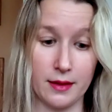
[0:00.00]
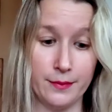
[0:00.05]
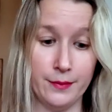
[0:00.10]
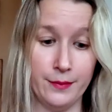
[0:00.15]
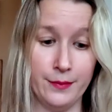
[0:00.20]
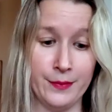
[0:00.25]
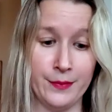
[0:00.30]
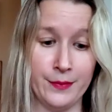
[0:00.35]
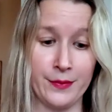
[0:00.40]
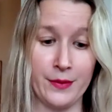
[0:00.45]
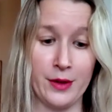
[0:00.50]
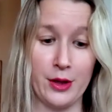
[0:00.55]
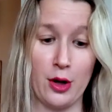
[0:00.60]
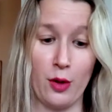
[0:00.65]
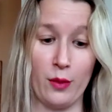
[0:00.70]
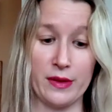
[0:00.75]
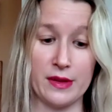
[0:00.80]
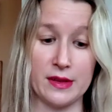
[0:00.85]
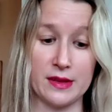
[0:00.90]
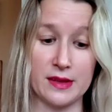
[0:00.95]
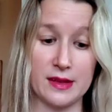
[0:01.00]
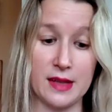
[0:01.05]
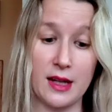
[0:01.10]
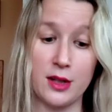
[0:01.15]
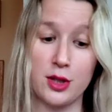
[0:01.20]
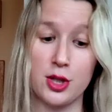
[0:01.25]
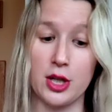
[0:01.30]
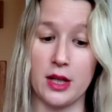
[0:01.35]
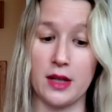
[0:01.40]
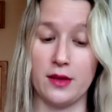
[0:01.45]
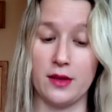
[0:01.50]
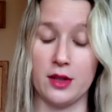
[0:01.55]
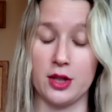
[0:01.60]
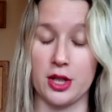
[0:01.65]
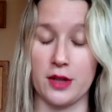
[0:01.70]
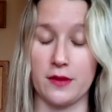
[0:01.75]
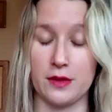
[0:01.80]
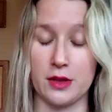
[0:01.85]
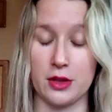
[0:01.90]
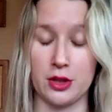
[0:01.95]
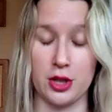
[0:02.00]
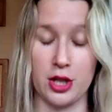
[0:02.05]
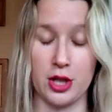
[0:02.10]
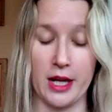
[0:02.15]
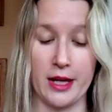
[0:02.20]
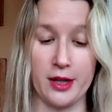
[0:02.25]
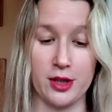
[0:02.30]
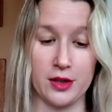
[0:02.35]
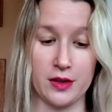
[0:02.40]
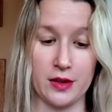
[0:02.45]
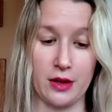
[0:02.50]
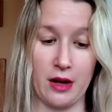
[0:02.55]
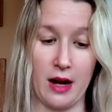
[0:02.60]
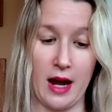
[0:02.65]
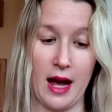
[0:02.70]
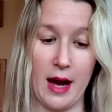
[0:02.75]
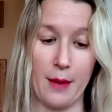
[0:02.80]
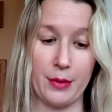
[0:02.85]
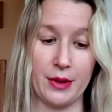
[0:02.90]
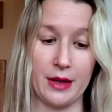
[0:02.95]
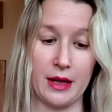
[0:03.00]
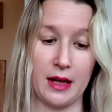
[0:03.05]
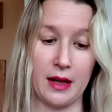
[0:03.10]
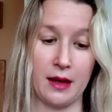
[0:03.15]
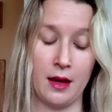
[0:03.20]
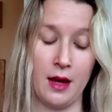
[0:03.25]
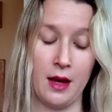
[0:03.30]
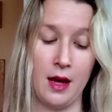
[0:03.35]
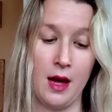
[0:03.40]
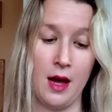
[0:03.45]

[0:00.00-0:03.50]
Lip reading: with Ascension, the shifts and changes that are happening